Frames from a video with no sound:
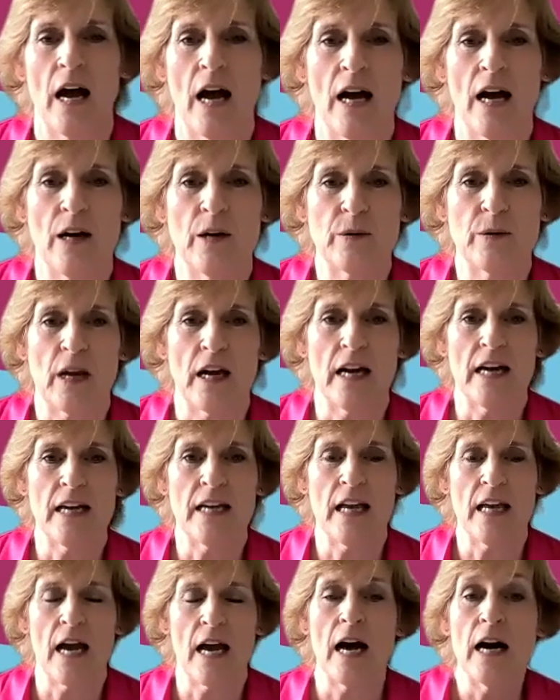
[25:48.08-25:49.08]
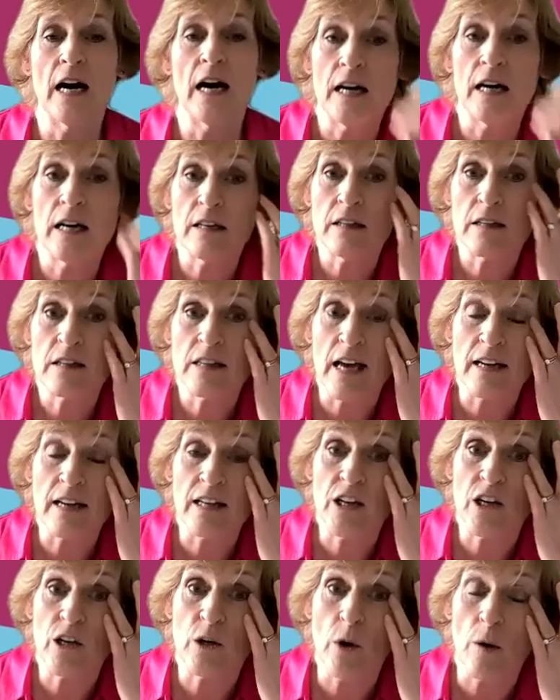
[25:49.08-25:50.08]
Okay,
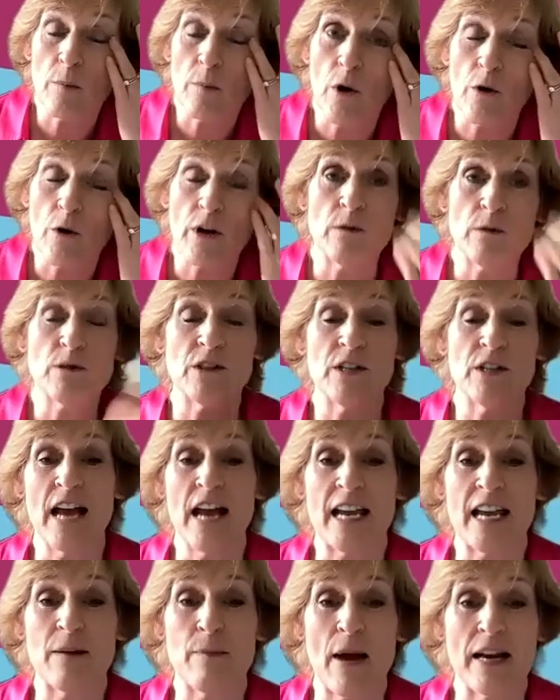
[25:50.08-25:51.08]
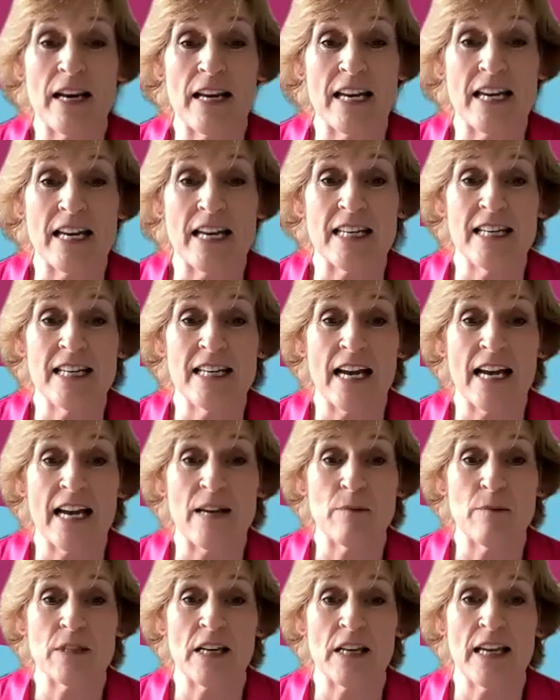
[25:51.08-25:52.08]
thank you. I'm not going to name any
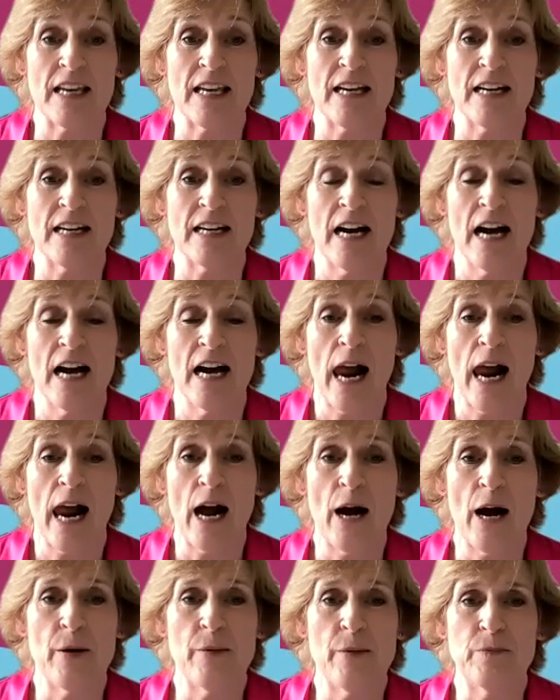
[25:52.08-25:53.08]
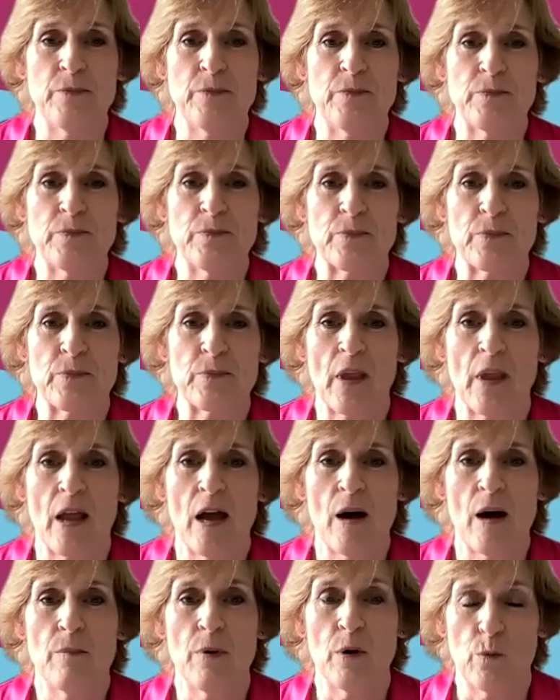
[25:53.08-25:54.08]
names here,
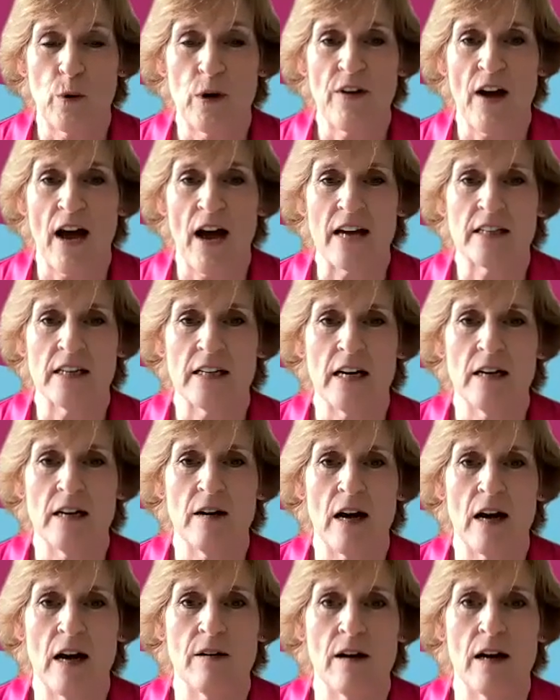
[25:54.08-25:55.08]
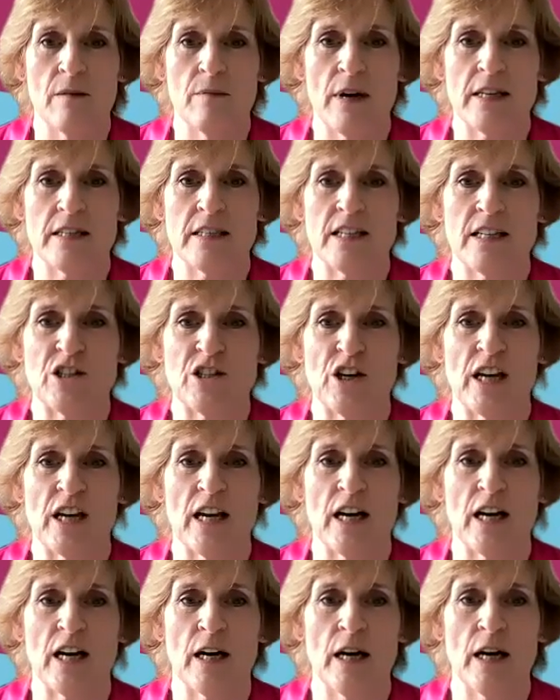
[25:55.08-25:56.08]
but we've had a message
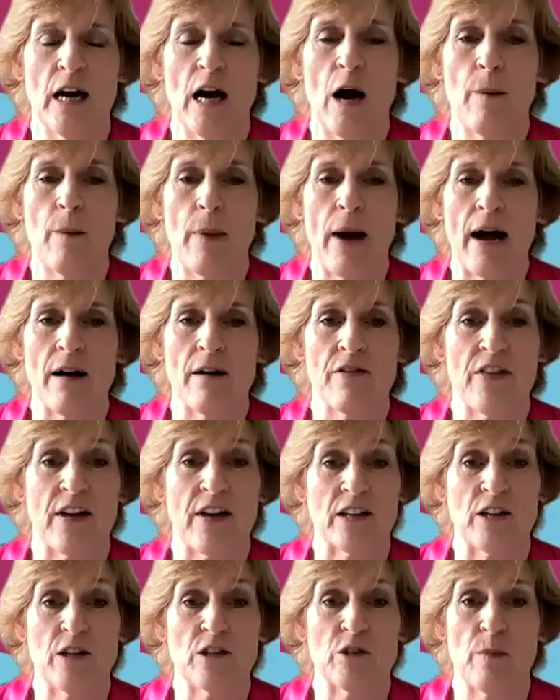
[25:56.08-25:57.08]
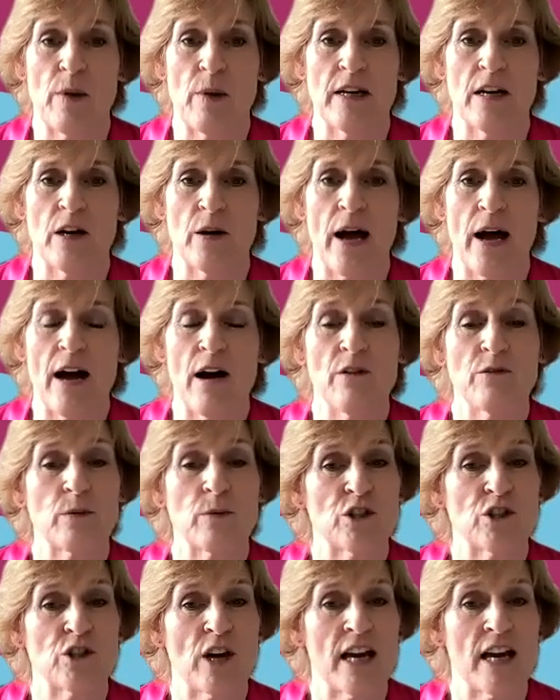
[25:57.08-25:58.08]
here about thank you to Menno Health. We'll
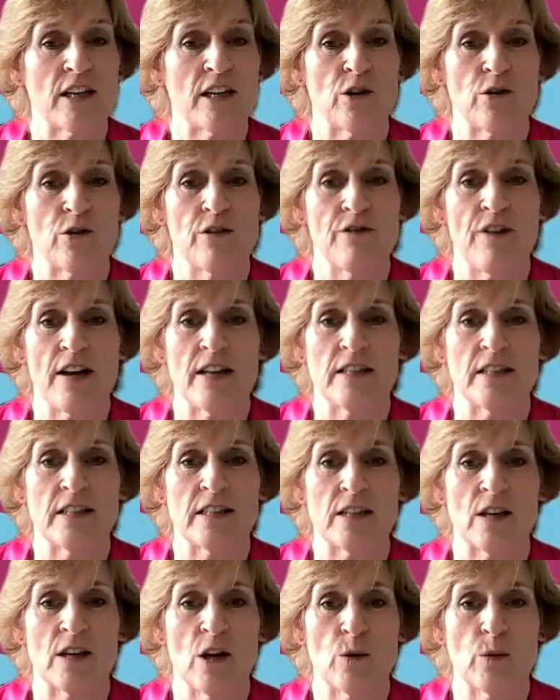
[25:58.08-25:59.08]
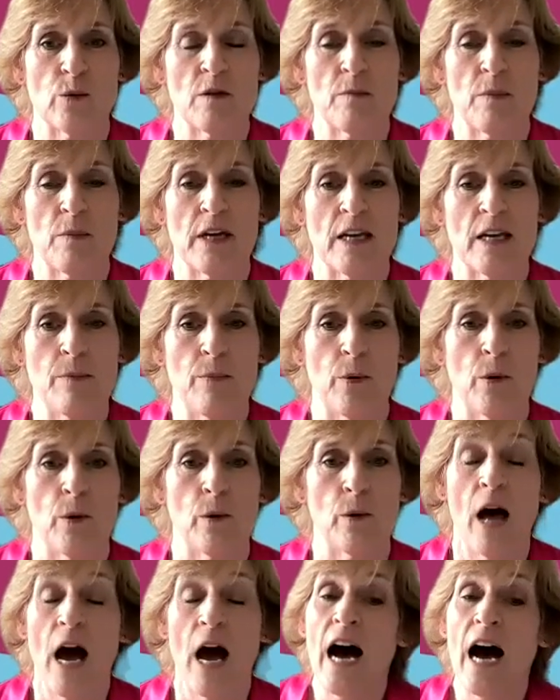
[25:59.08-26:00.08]
share your events with
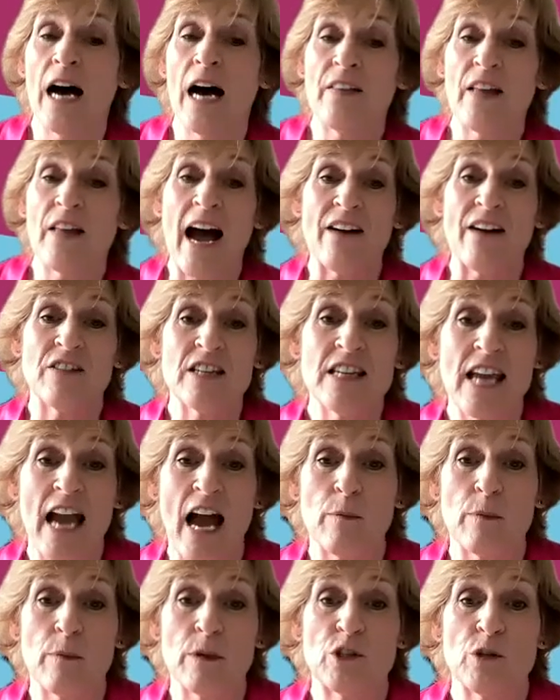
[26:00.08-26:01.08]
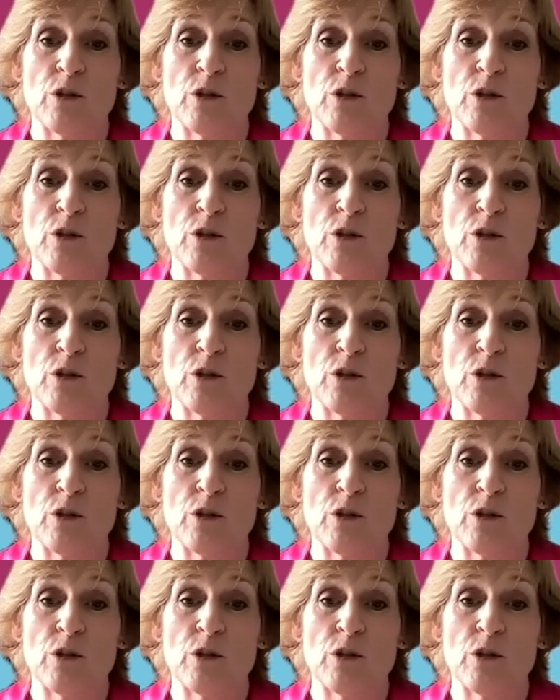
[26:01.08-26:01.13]
people, and they have a Yama